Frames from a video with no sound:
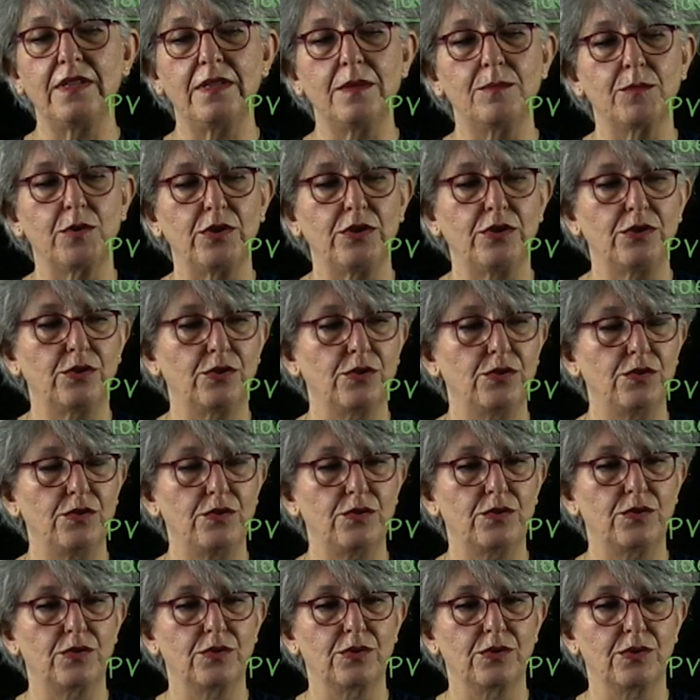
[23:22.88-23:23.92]
the
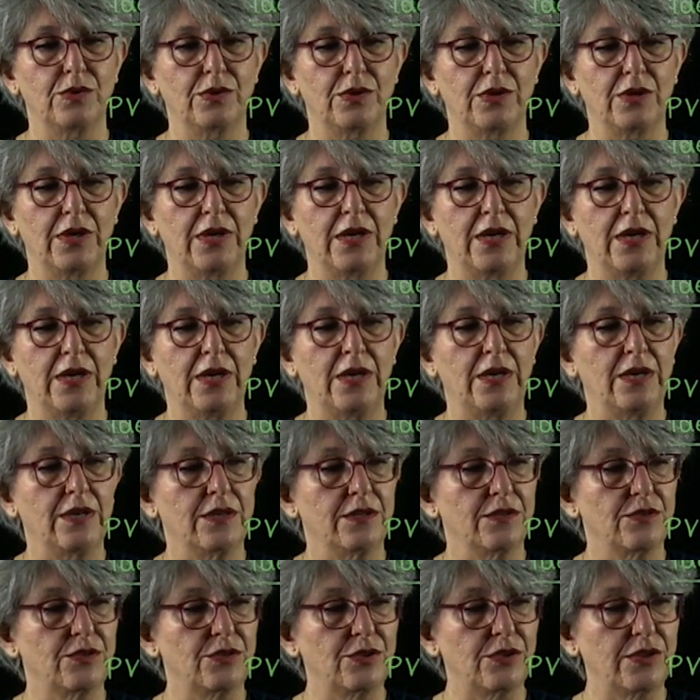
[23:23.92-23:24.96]
molecules,
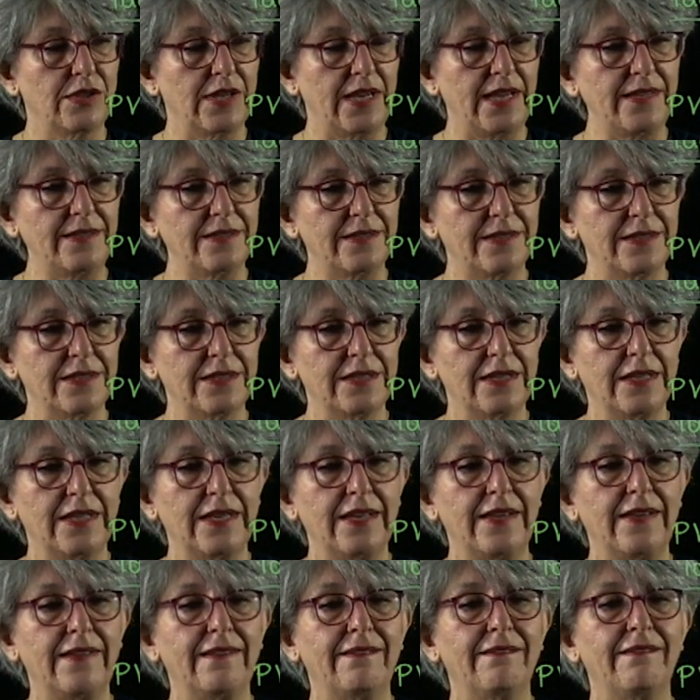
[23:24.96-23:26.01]
so that
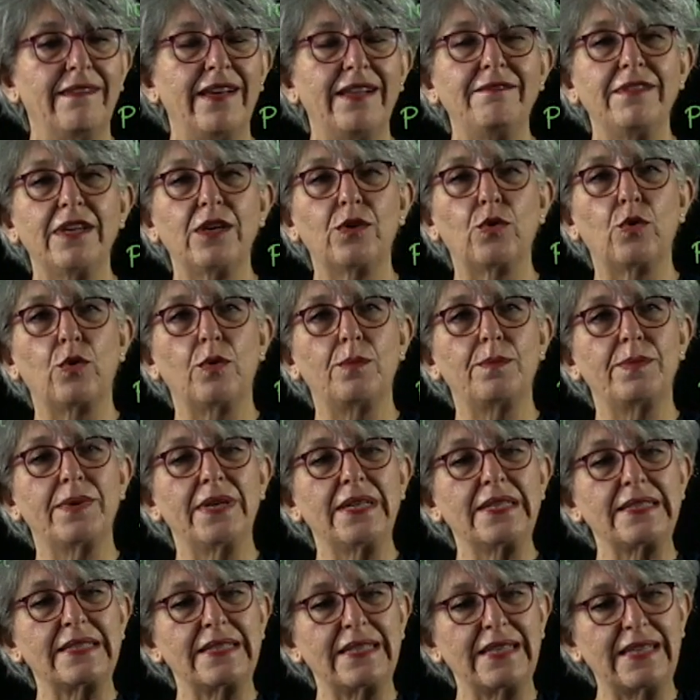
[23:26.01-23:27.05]
when we
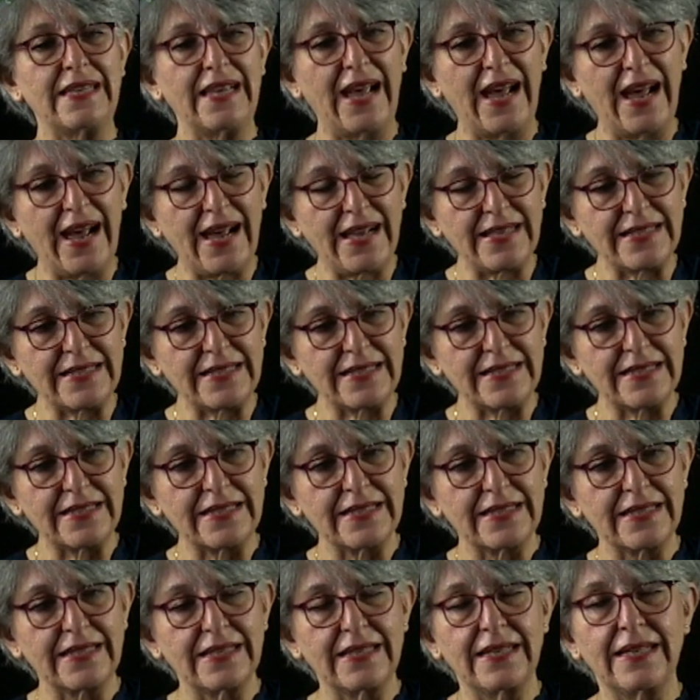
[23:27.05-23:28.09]
compress the gas,
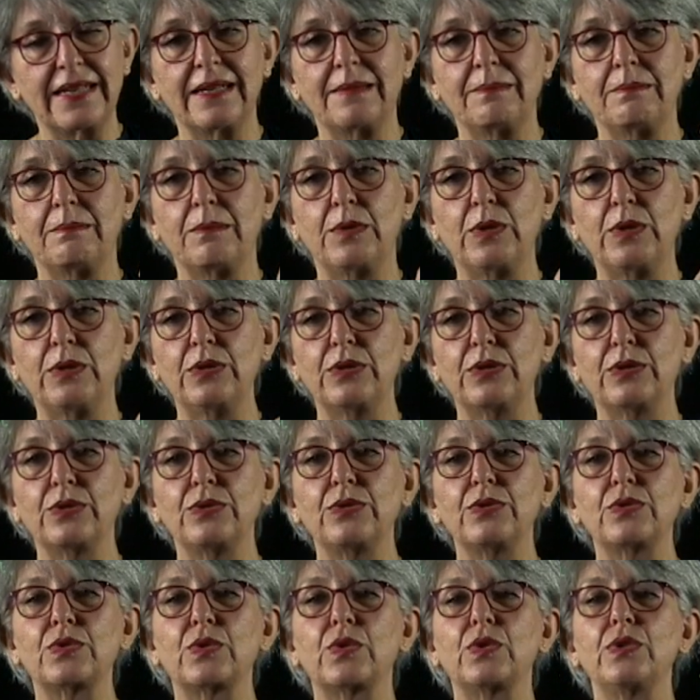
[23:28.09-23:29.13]

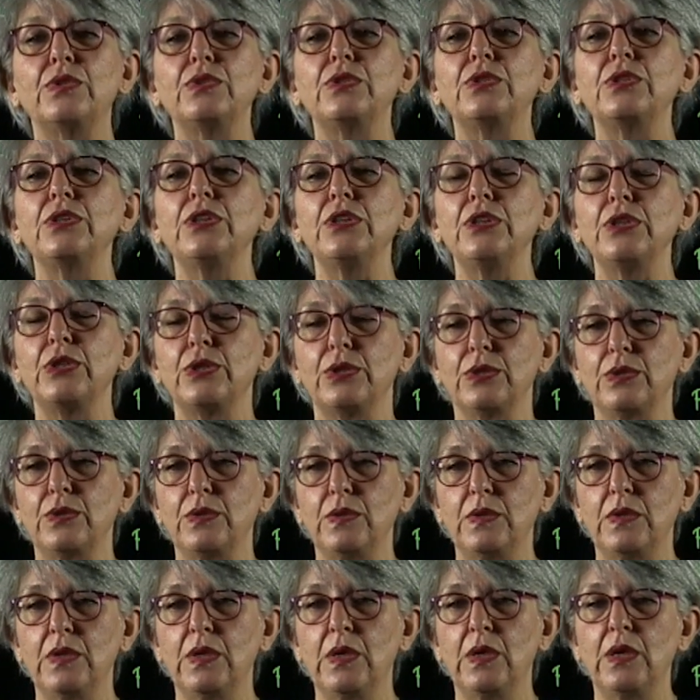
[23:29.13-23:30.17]
molecules continue
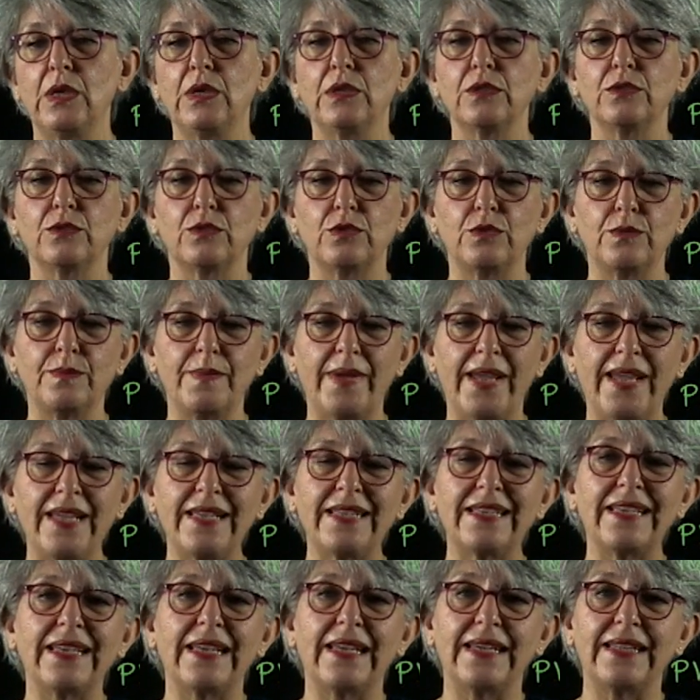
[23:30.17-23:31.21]
to
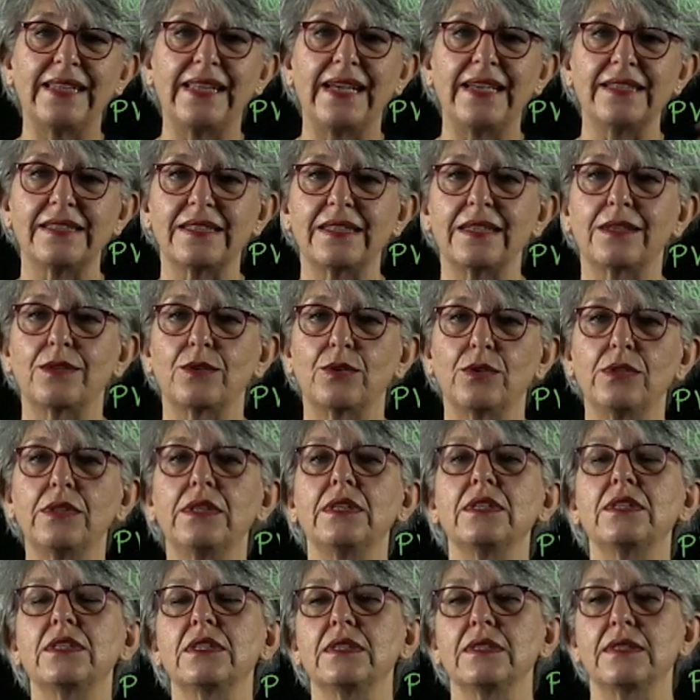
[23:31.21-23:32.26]
make elastic
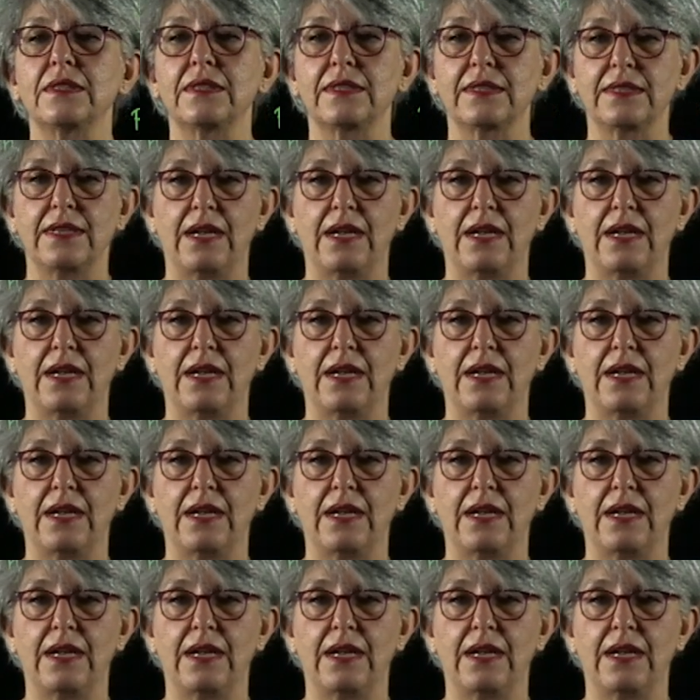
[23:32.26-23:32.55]
collisions